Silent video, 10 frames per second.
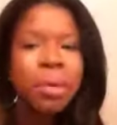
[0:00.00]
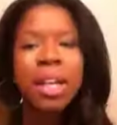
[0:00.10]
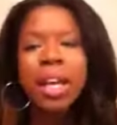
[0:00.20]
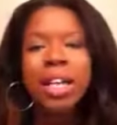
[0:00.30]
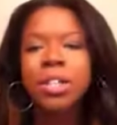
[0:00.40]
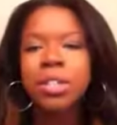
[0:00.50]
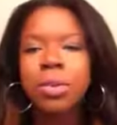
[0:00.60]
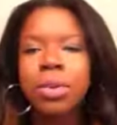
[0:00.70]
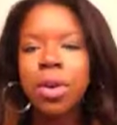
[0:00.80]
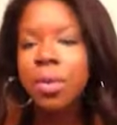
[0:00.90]
I mean? I just
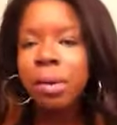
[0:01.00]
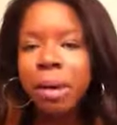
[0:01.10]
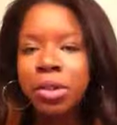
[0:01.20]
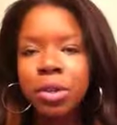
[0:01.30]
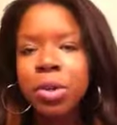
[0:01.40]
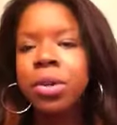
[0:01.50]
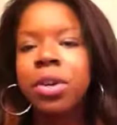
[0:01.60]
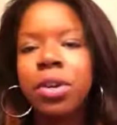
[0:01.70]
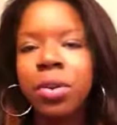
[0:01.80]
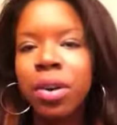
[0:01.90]
don't know about
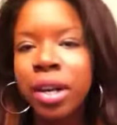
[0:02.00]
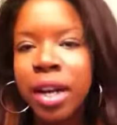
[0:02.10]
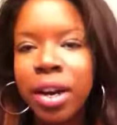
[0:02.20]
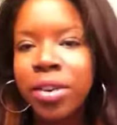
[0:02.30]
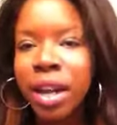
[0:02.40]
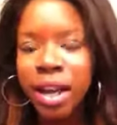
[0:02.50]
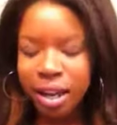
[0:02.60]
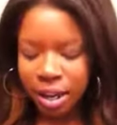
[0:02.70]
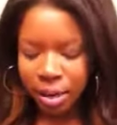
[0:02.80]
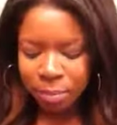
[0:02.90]
toner or hair
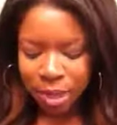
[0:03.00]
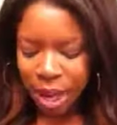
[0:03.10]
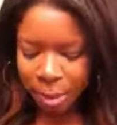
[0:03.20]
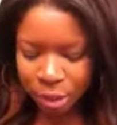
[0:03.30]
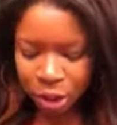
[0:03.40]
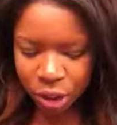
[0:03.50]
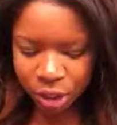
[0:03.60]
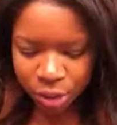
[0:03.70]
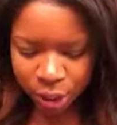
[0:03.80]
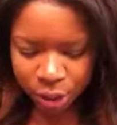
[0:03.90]
dyeing. I'm an amateur,
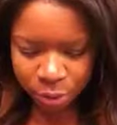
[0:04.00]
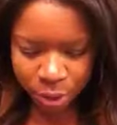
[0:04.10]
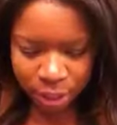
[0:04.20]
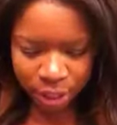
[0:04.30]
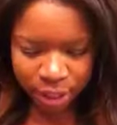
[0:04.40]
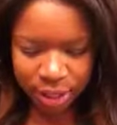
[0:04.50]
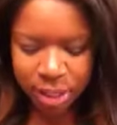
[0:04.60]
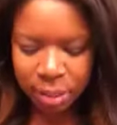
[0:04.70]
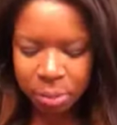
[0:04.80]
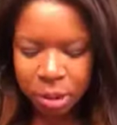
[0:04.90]
so I just wanted the
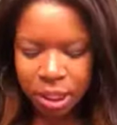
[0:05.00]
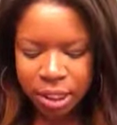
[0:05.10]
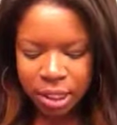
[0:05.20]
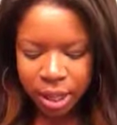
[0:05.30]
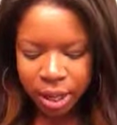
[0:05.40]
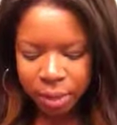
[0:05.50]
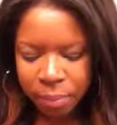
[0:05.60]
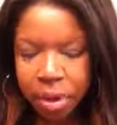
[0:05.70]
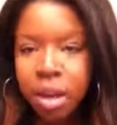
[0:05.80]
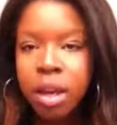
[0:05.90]
simplest thing.
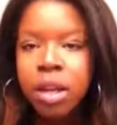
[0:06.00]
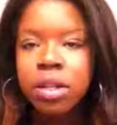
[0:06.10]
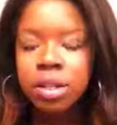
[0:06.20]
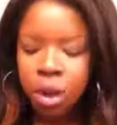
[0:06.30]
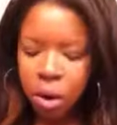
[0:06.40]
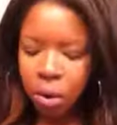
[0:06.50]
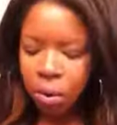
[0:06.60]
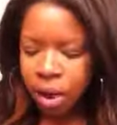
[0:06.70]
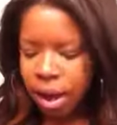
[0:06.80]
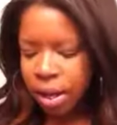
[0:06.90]

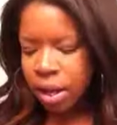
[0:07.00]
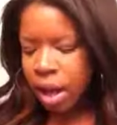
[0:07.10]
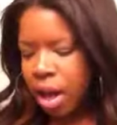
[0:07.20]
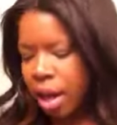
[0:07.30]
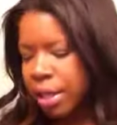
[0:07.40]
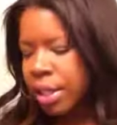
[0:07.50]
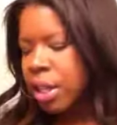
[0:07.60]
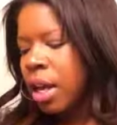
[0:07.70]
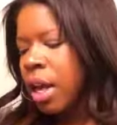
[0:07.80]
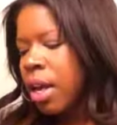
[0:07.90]
So I
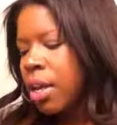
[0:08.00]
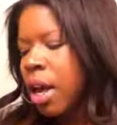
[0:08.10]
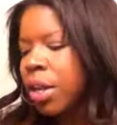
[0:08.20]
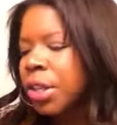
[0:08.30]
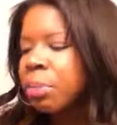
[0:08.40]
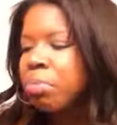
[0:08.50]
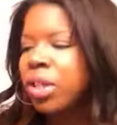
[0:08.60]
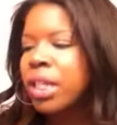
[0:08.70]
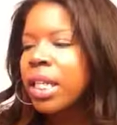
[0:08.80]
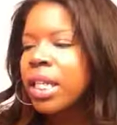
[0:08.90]
got Color
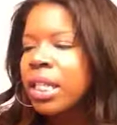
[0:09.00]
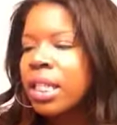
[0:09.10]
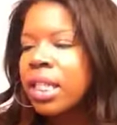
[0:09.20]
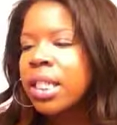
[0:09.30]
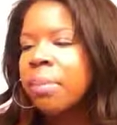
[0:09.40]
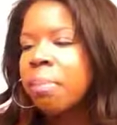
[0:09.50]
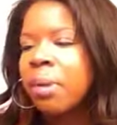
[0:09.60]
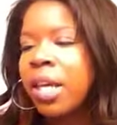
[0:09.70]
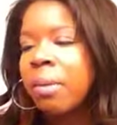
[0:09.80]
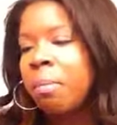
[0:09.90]
Brilliance
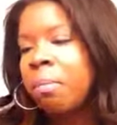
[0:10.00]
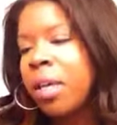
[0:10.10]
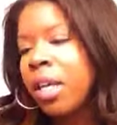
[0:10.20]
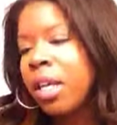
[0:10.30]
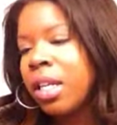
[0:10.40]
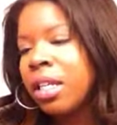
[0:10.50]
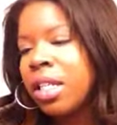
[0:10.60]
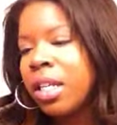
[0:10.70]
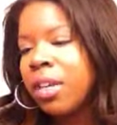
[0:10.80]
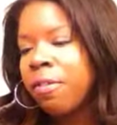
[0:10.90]

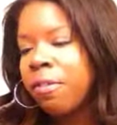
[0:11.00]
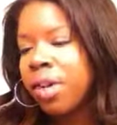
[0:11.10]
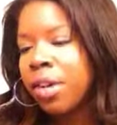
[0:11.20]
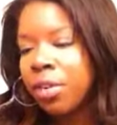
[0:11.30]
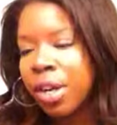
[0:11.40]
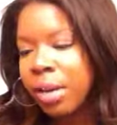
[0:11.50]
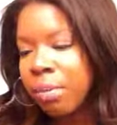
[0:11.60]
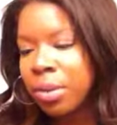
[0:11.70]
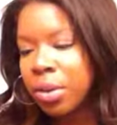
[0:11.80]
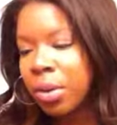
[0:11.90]
PPD Free
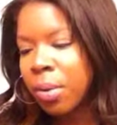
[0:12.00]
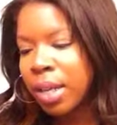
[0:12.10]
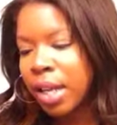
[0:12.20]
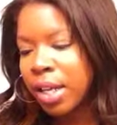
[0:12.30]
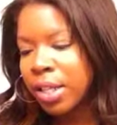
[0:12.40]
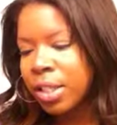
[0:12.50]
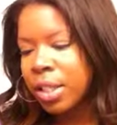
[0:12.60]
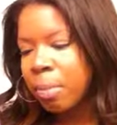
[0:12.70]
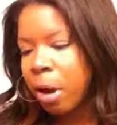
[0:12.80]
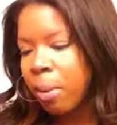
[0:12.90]
Cream. Don't know what that is.
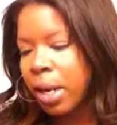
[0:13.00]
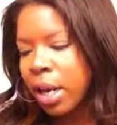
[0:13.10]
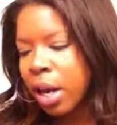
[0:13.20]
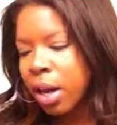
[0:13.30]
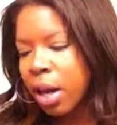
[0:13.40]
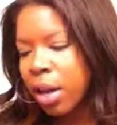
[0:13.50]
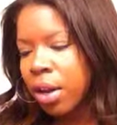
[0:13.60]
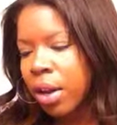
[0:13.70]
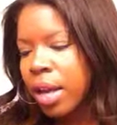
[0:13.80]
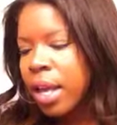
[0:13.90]
It's a permanent hair
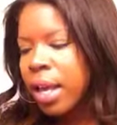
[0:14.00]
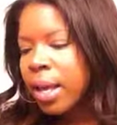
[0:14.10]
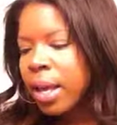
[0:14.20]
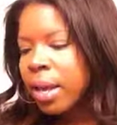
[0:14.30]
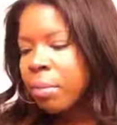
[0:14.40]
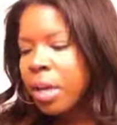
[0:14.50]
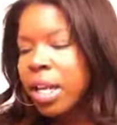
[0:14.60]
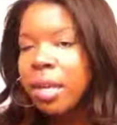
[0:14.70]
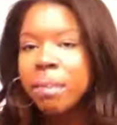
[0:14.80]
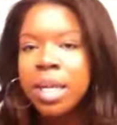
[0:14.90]
color in
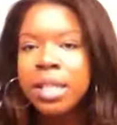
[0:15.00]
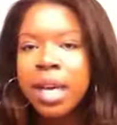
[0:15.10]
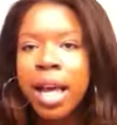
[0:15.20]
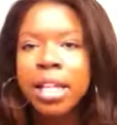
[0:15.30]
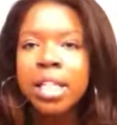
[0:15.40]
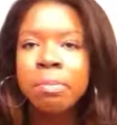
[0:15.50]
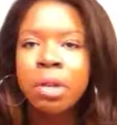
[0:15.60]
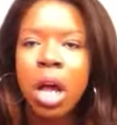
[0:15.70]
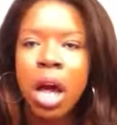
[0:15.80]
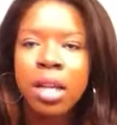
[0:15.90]
medium intense
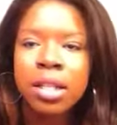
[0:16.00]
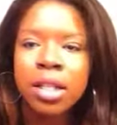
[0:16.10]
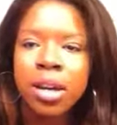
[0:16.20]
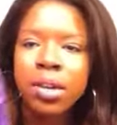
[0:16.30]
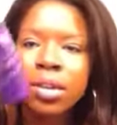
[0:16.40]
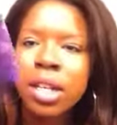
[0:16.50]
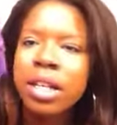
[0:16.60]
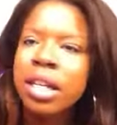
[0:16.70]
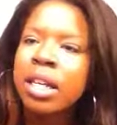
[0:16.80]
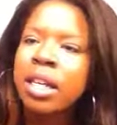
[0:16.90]
blonde. Sorry, there's
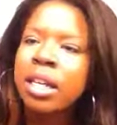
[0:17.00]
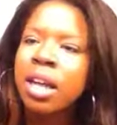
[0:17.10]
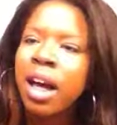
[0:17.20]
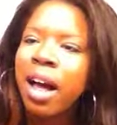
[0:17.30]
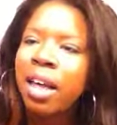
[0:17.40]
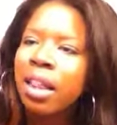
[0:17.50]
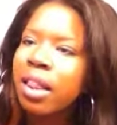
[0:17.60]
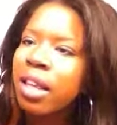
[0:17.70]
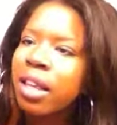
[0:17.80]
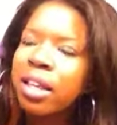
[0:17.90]
I
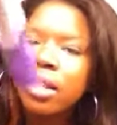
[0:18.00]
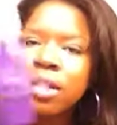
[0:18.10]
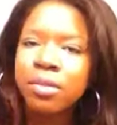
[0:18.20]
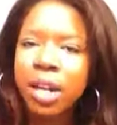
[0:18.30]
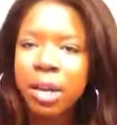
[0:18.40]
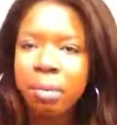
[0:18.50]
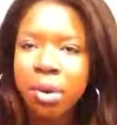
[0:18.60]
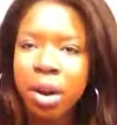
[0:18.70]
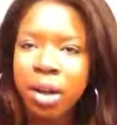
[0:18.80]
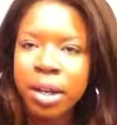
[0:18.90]
think that's
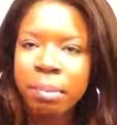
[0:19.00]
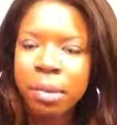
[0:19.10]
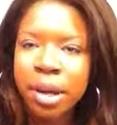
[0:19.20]
developer on it,